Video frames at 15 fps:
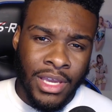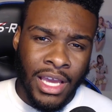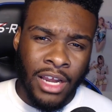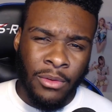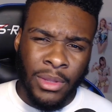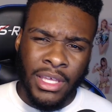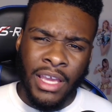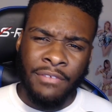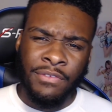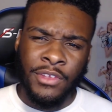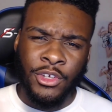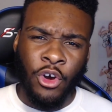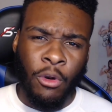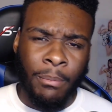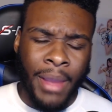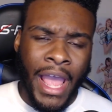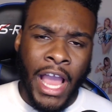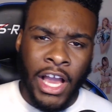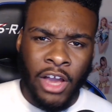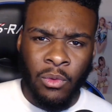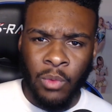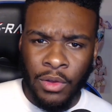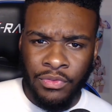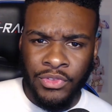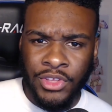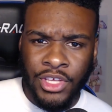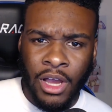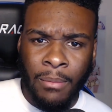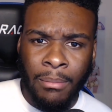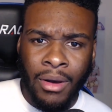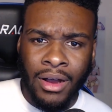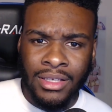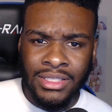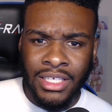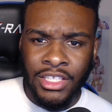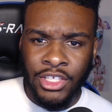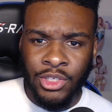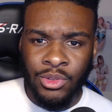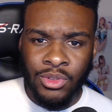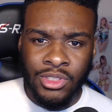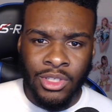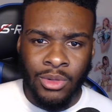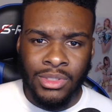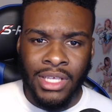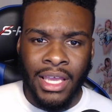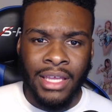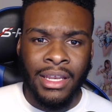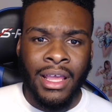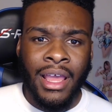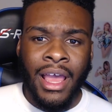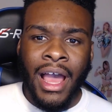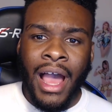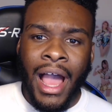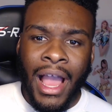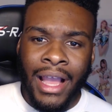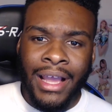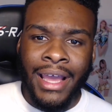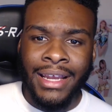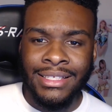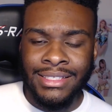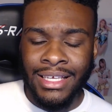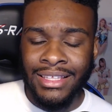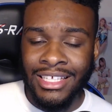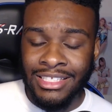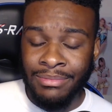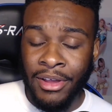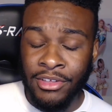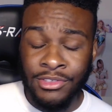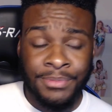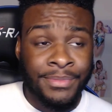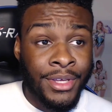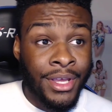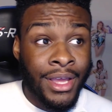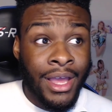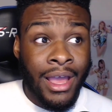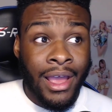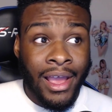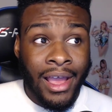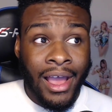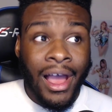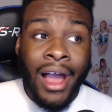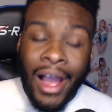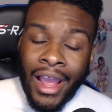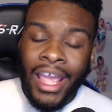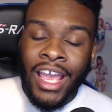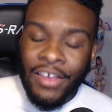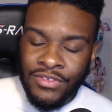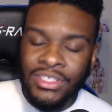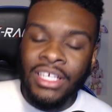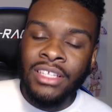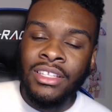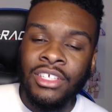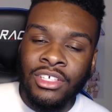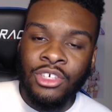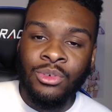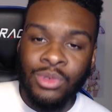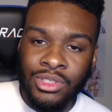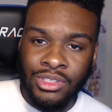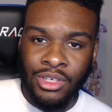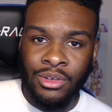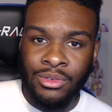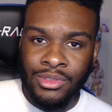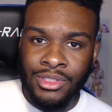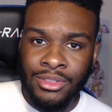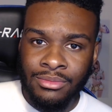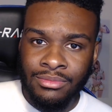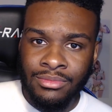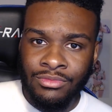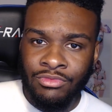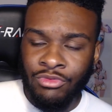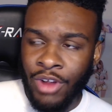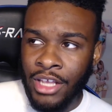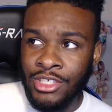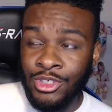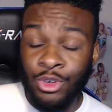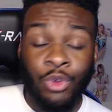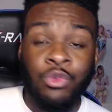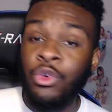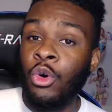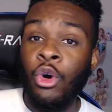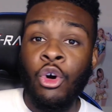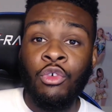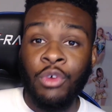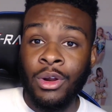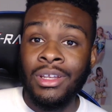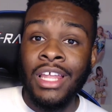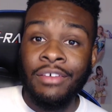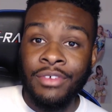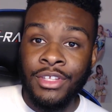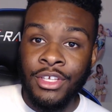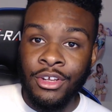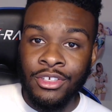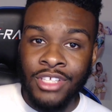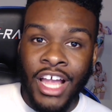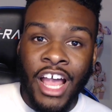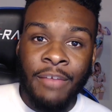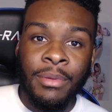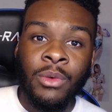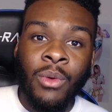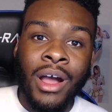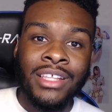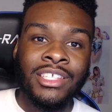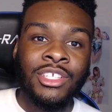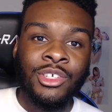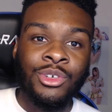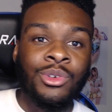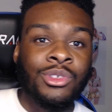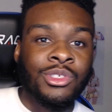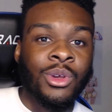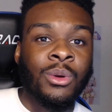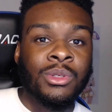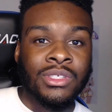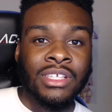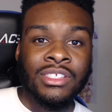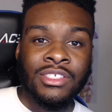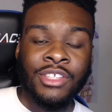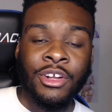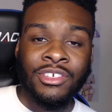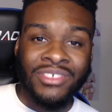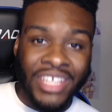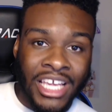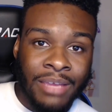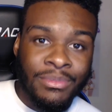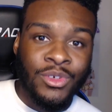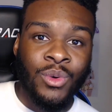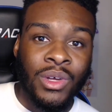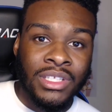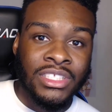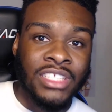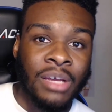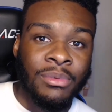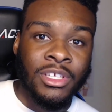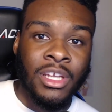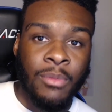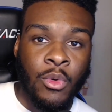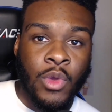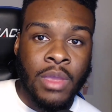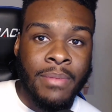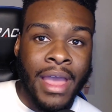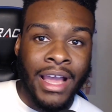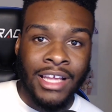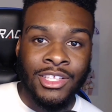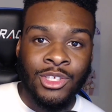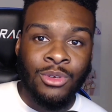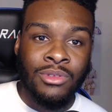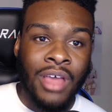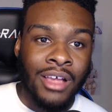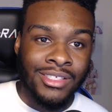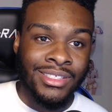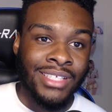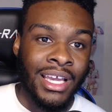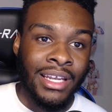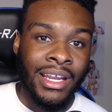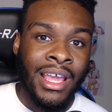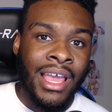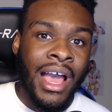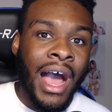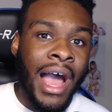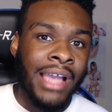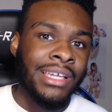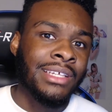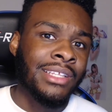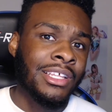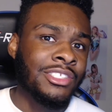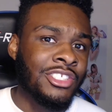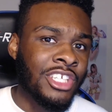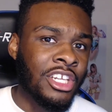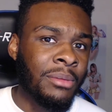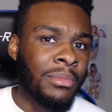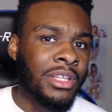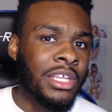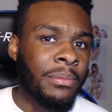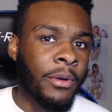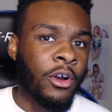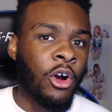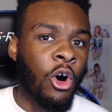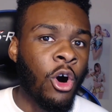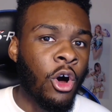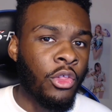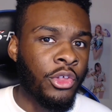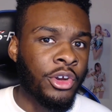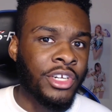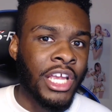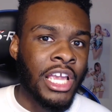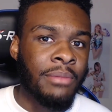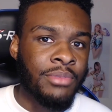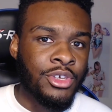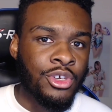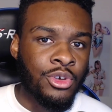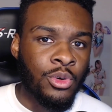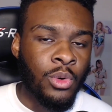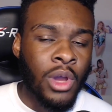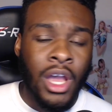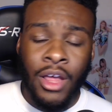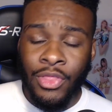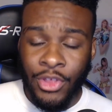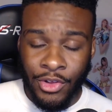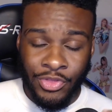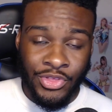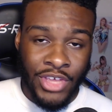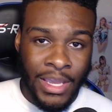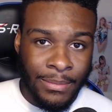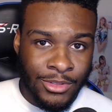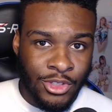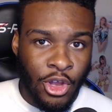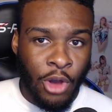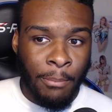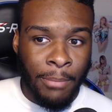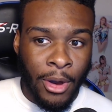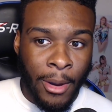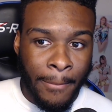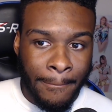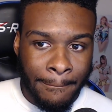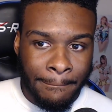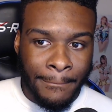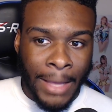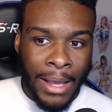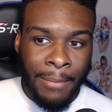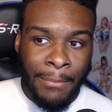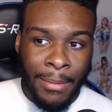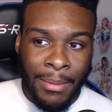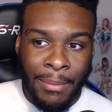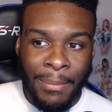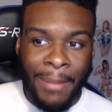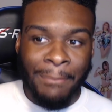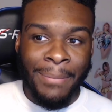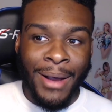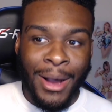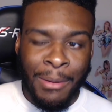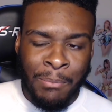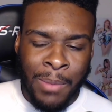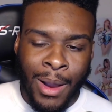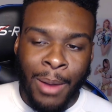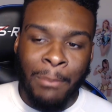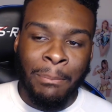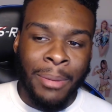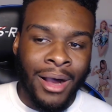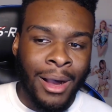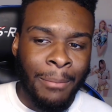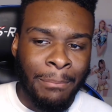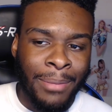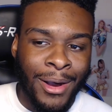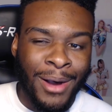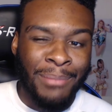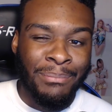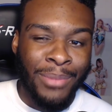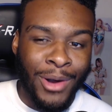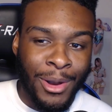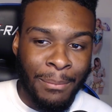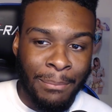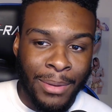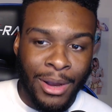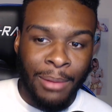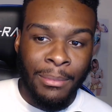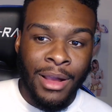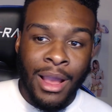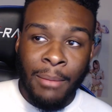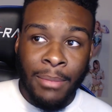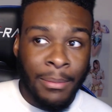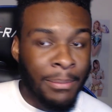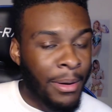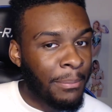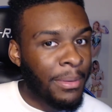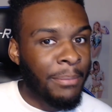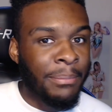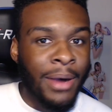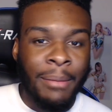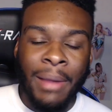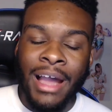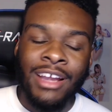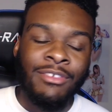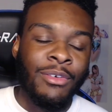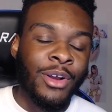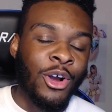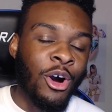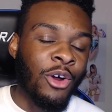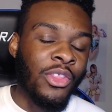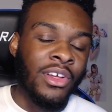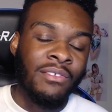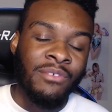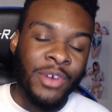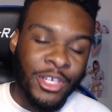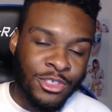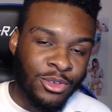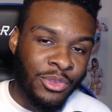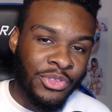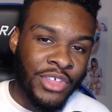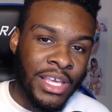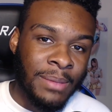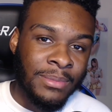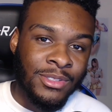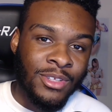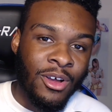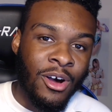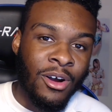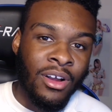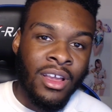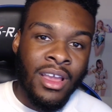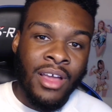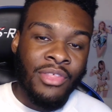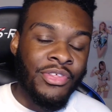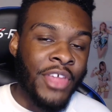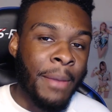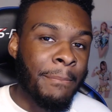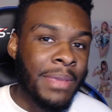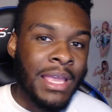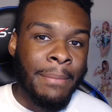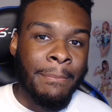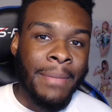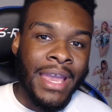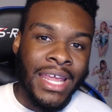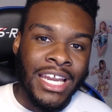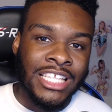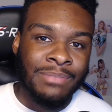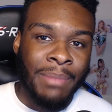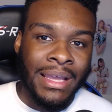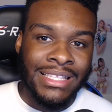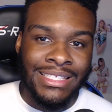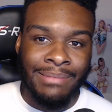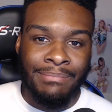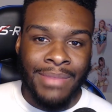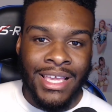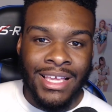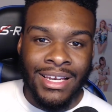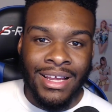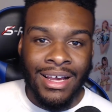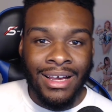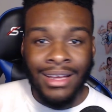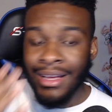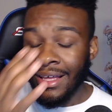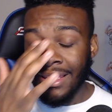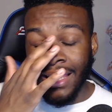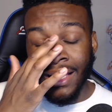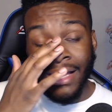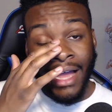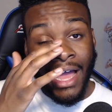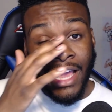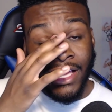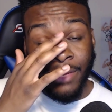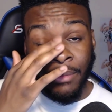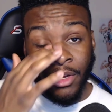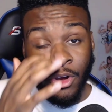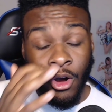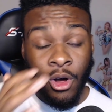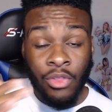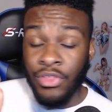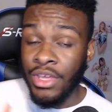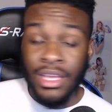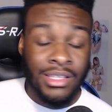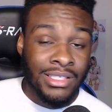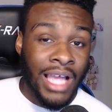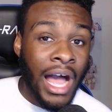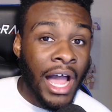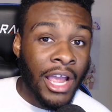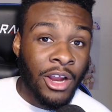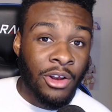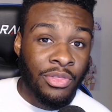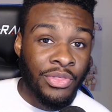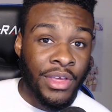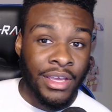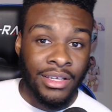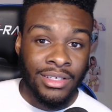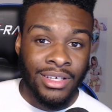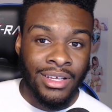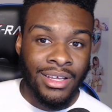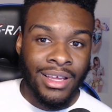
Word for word: we got to really have to go back with the Young Bucks and the Usos, and I got to say this much. I have seen the Usos wrestle for over 11 years. I've been watching the Usos since their debut in WWE back in 2010. I can legitimately recall their debut, their theme song, bum, bum, bum, bum, bum, bum, bum, bum, bum, bum, bum, bum. I recall the original theme song, them being managed by Tamina. Like, I can recall the entire thing.